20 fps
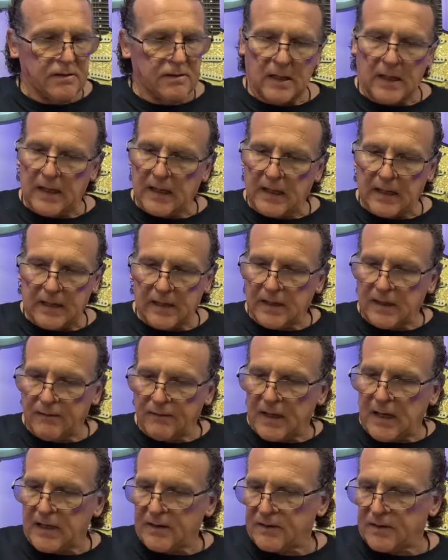I got to give
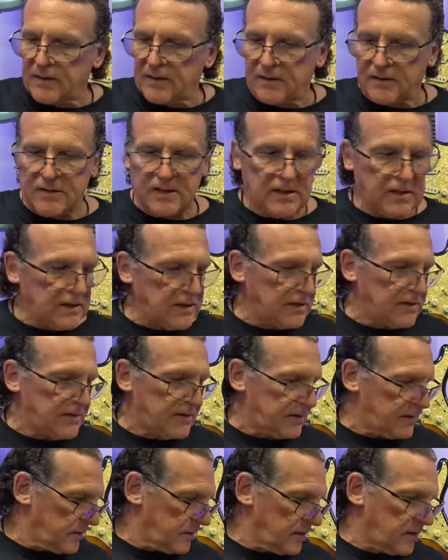that to the
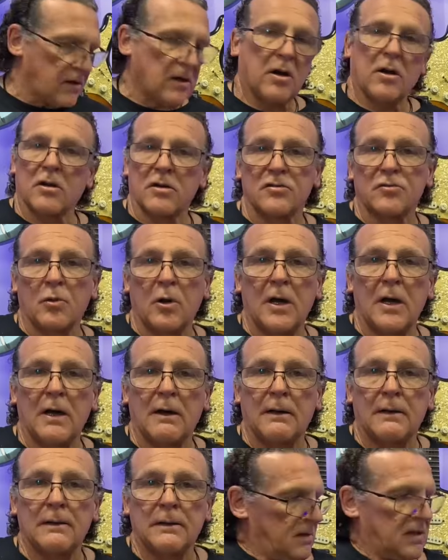Tease guitar as
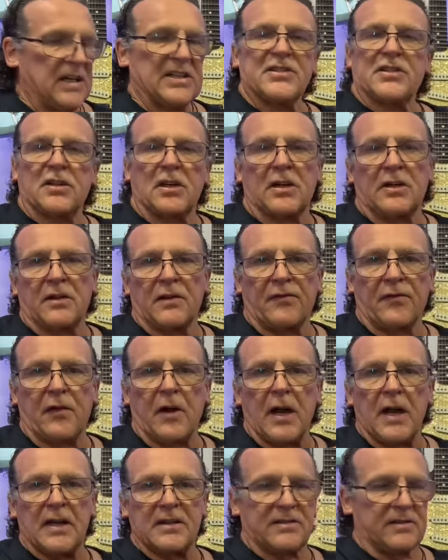well. Let's look at the
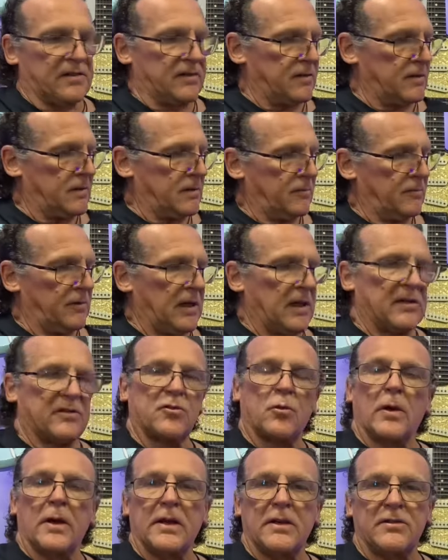frets. Got
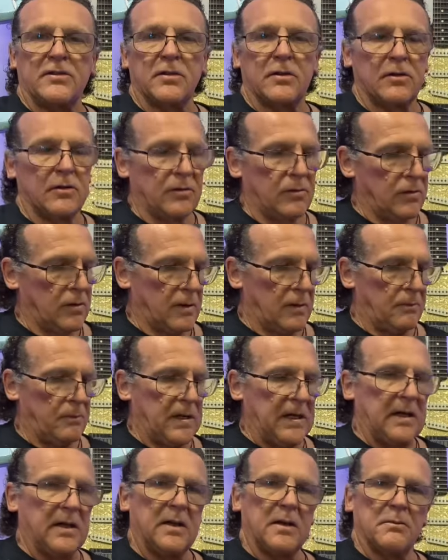22
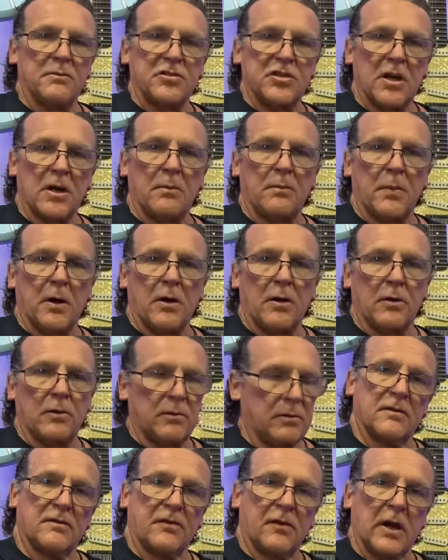medium jumbo
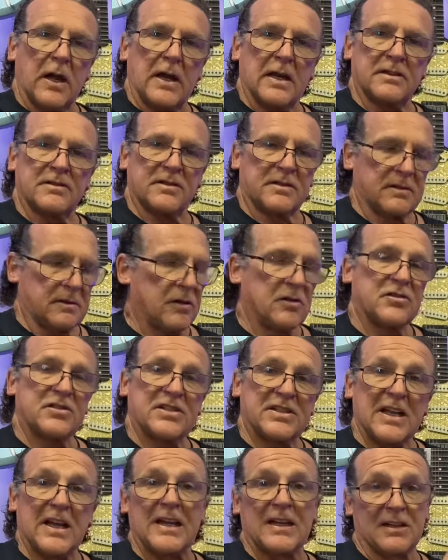frets. They're
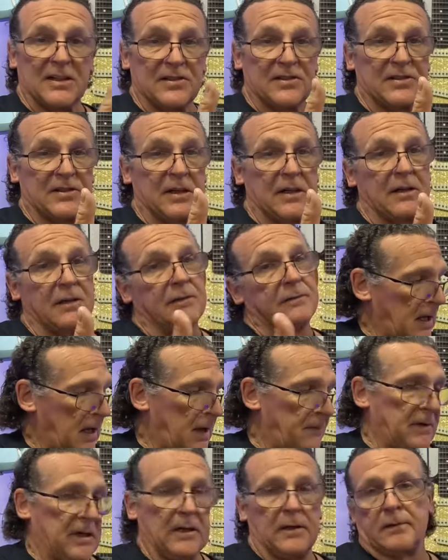stainless steel. I
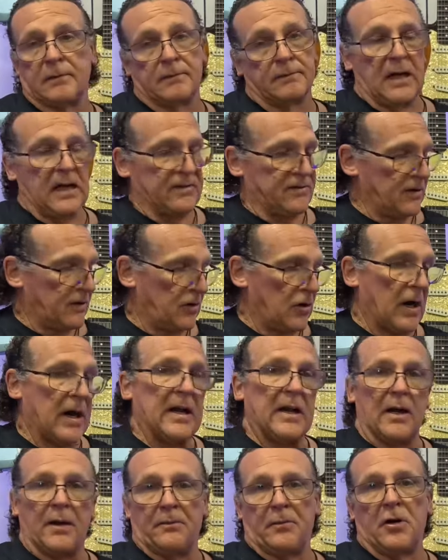mean, that's a
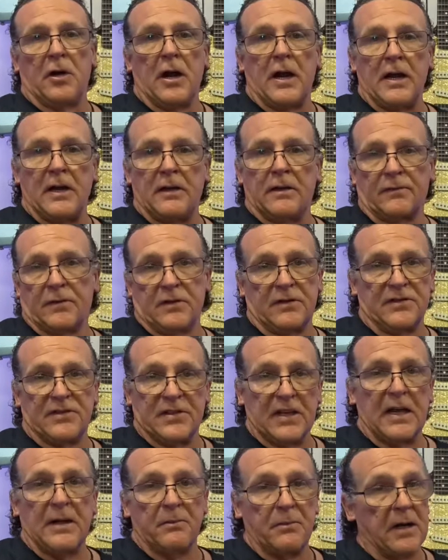great upgrade for the
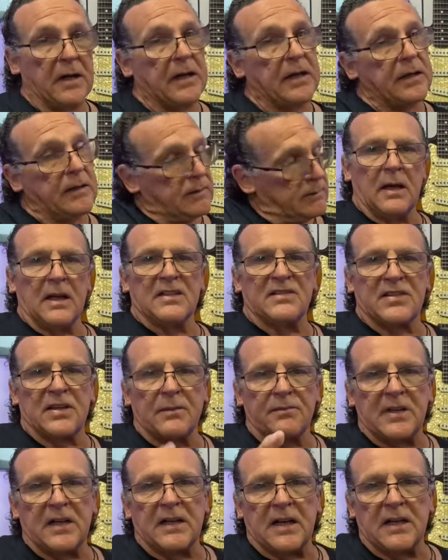same money. And
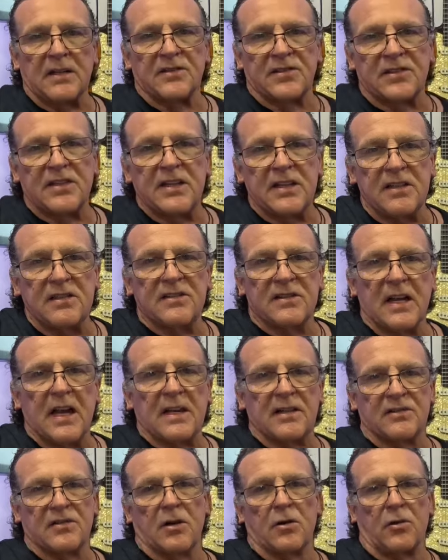something else Tease
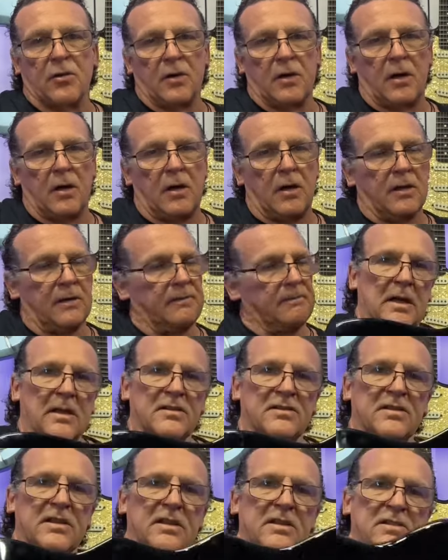has going on
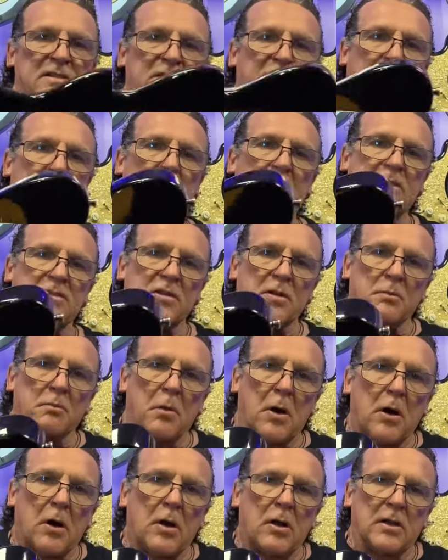is these frets are
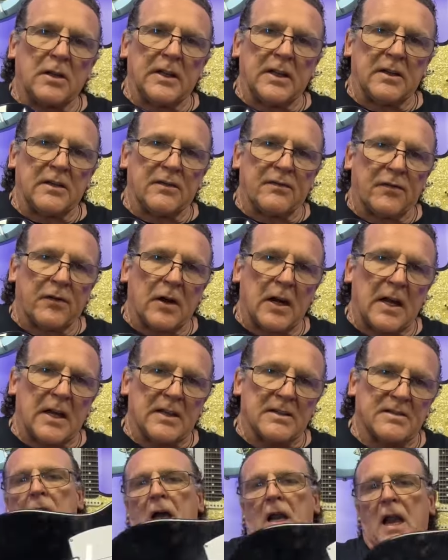ball-ended
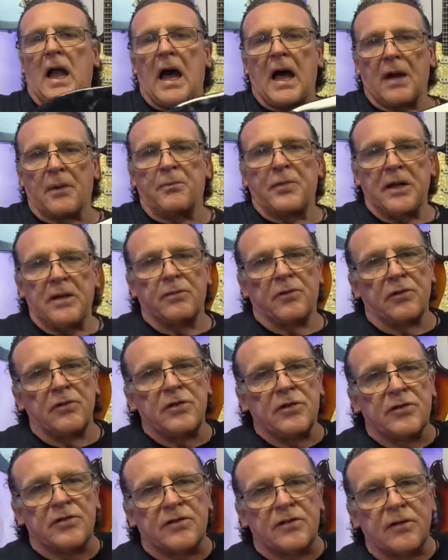frets. A lot of people
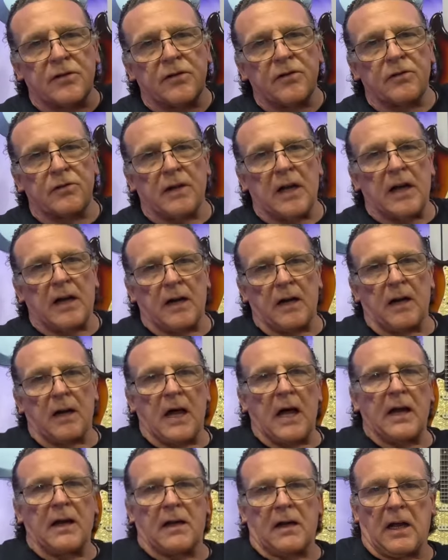used to do that. A
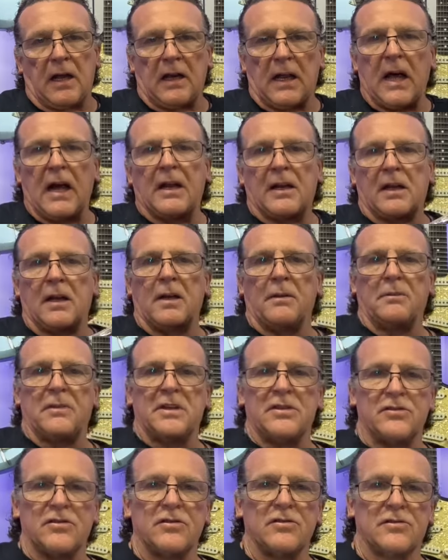lot of
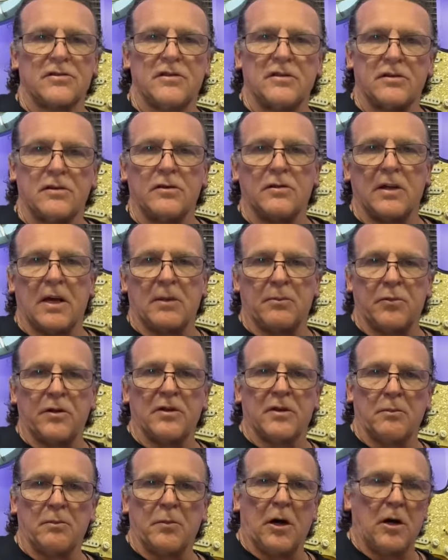companies used to do that.
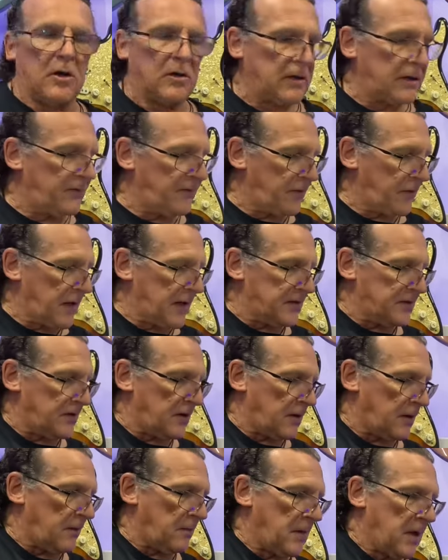Put the ball-end frets
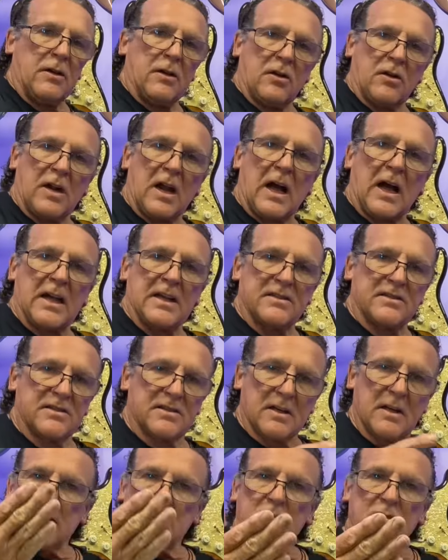on them. They're
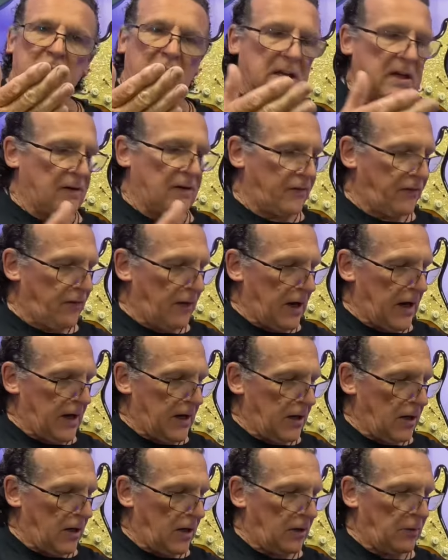nice. And you get a fret
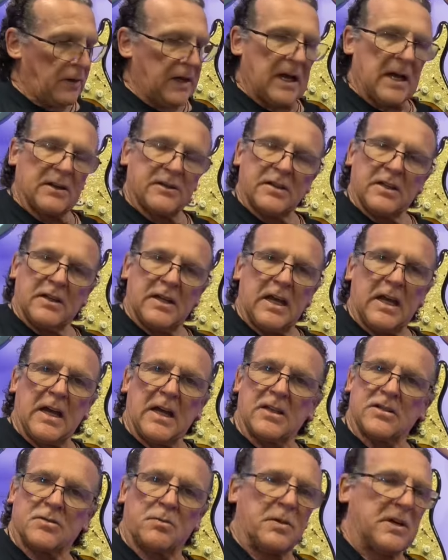all the way out to the
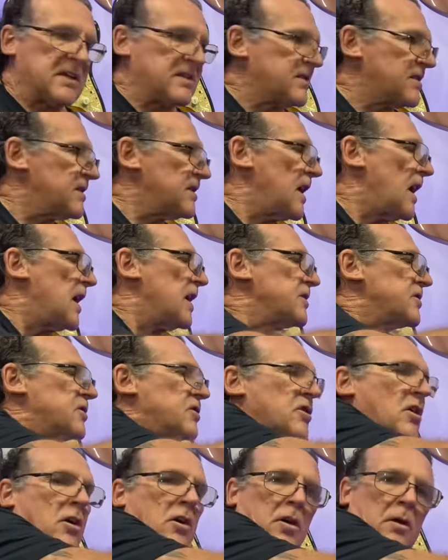edge, but it's not
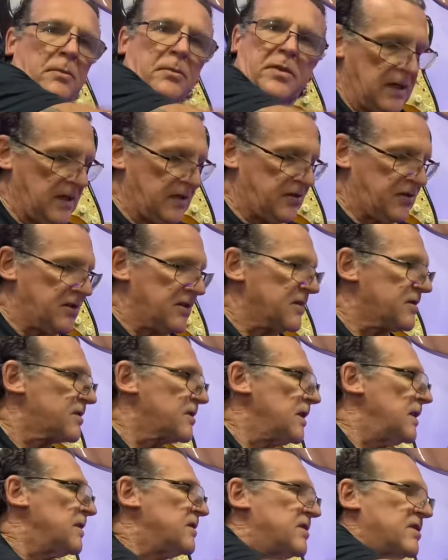sharp.
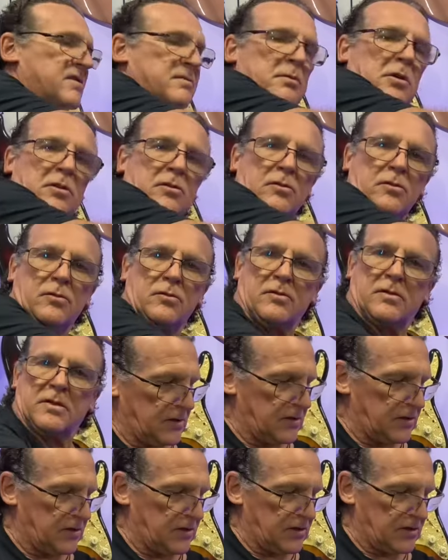It's smooth.
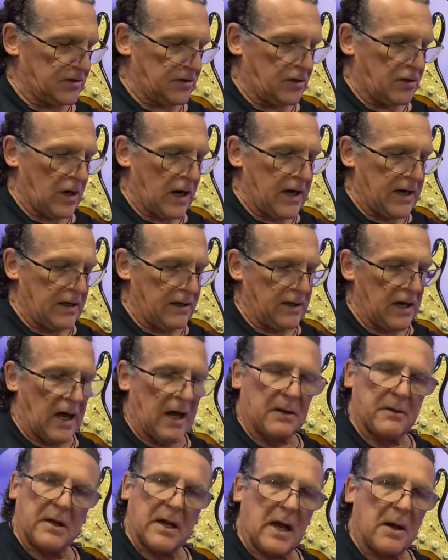It's just great.
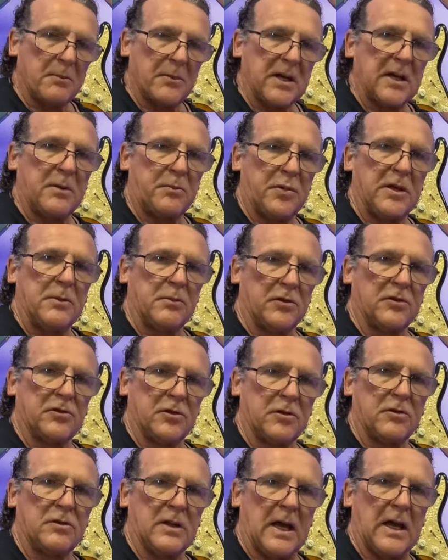Not many people
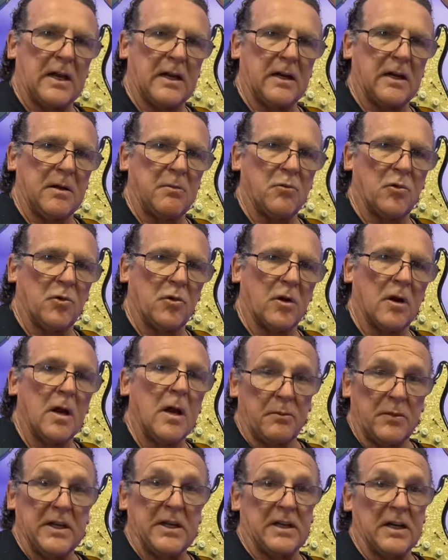do that anymore
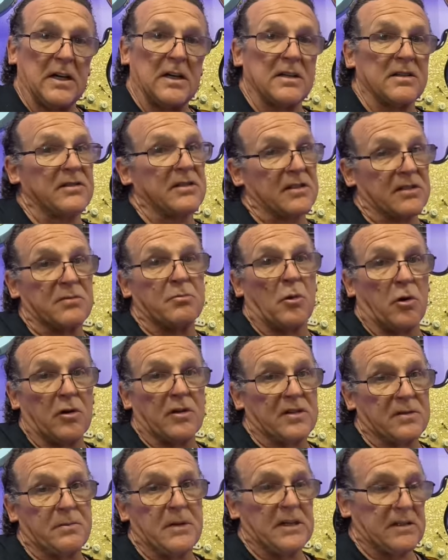because it's more
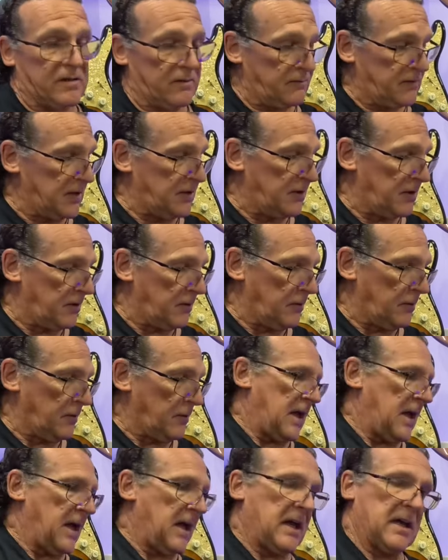expensive to do
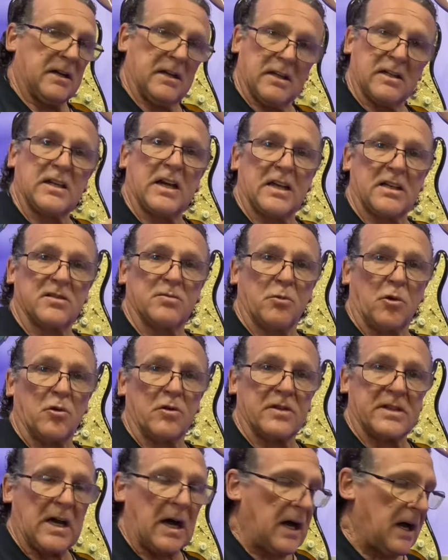and it takes more
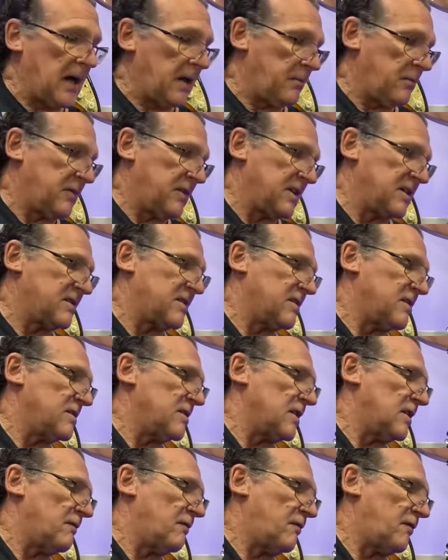time. This is
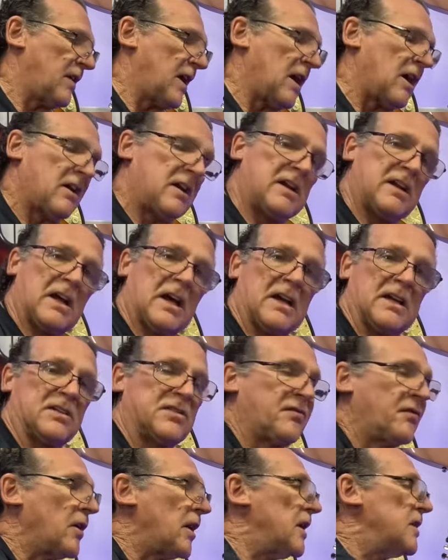a very nice
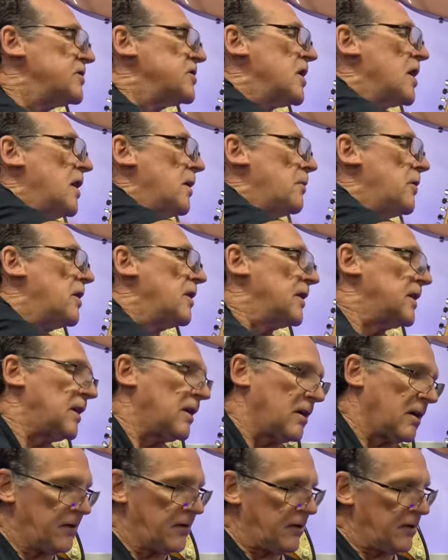fret job on
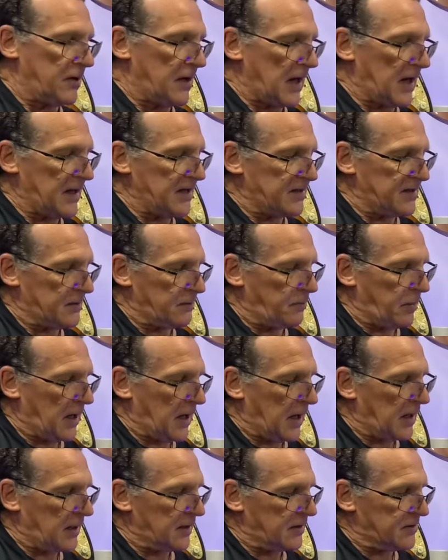here. They're nice and
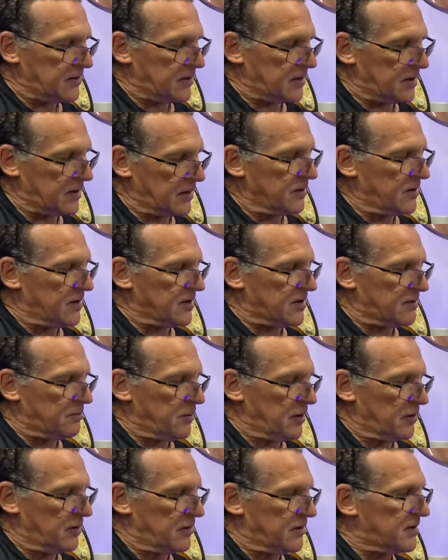polished, just
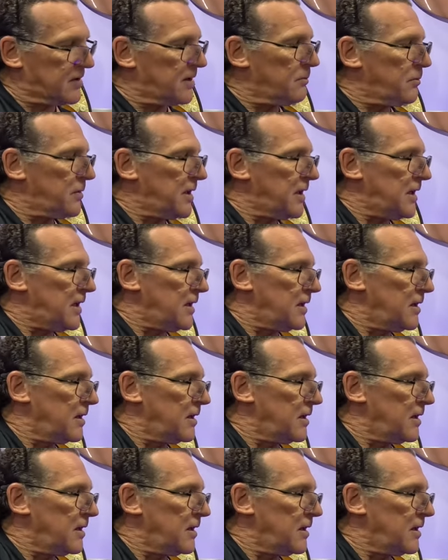smooth as can be.